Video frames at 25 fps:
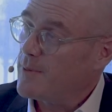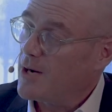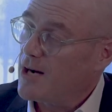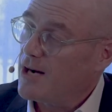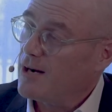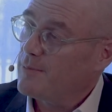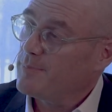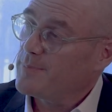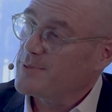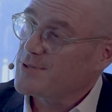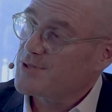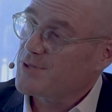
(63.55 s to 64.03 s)

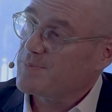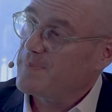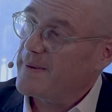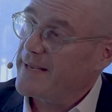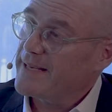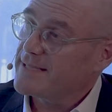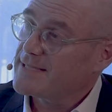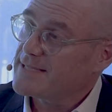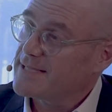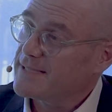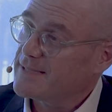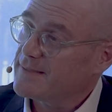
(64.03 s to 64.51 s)
our
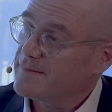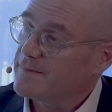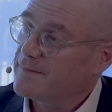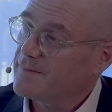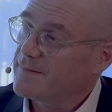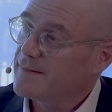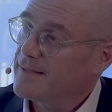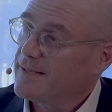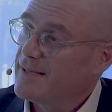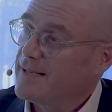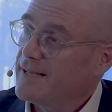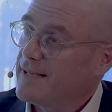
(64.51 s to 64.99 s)

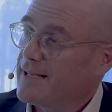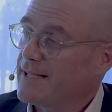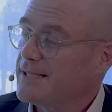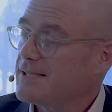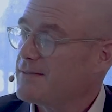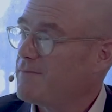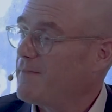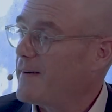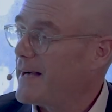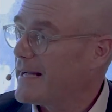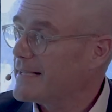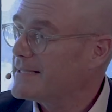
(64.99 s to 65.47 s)
perspective,
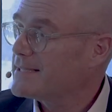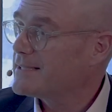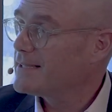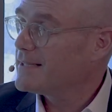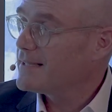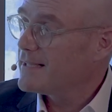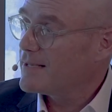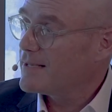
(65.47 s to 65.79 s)
it's vital